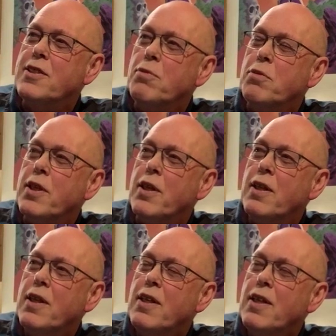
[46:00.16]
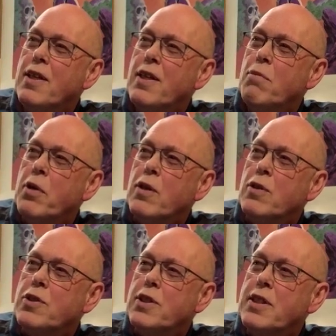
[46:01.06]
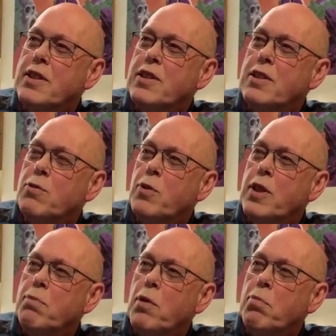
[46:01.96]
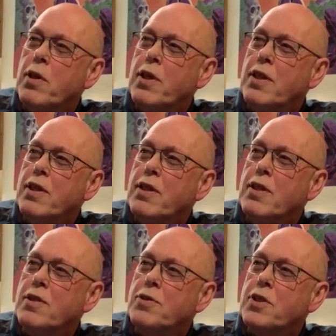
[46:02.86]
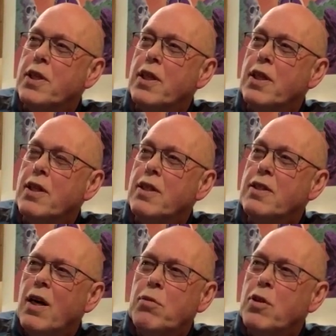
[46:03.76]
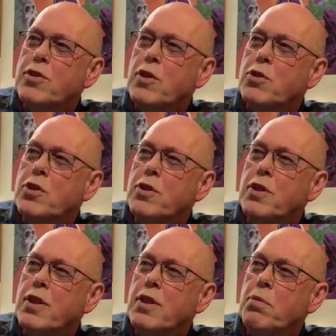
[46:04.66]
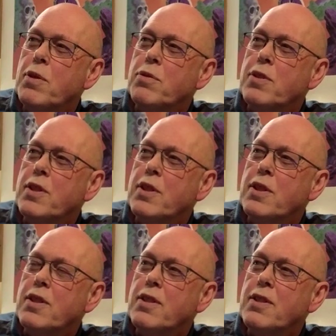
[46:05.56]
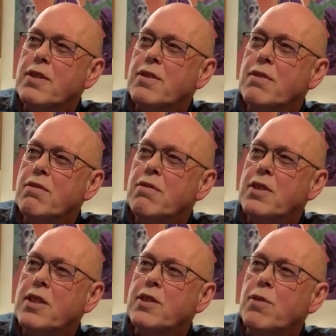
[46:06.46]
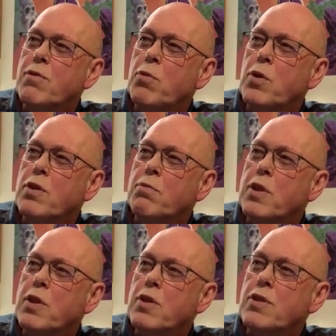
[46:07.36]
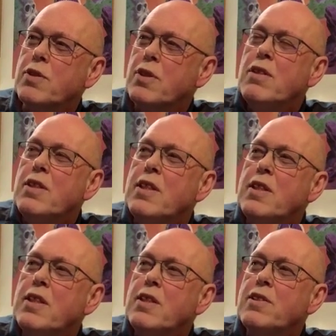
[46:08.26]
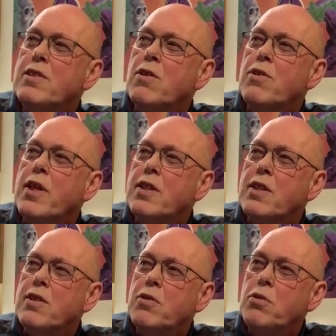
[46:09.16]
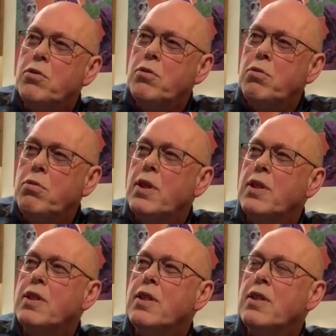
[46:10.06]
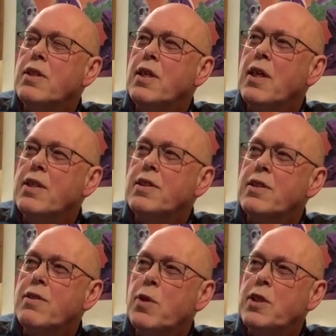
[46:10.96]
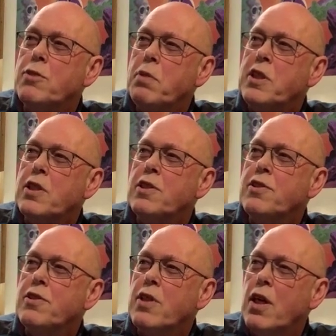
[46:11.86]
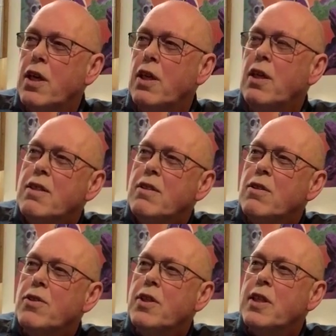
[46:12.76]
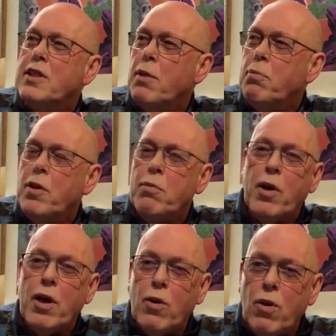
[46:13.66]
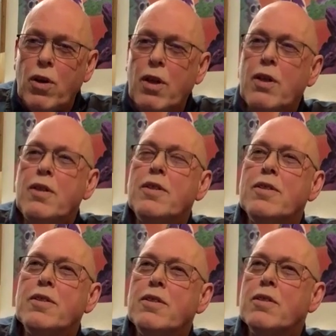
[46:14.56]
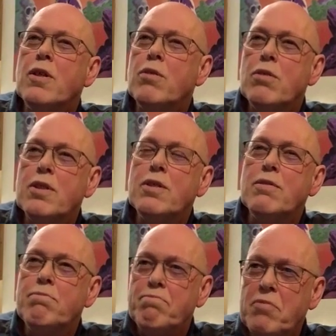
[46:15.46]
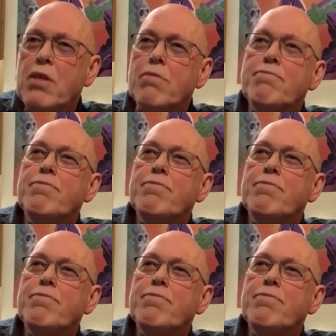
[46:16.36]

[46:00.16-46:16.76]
something, because he is uh, very popular in uh, Australia. I'm yes. not so sure about uh, the rest of the world, because he is connected to you, and uh, he has a very special style, not accepted by all. So uh, yeah,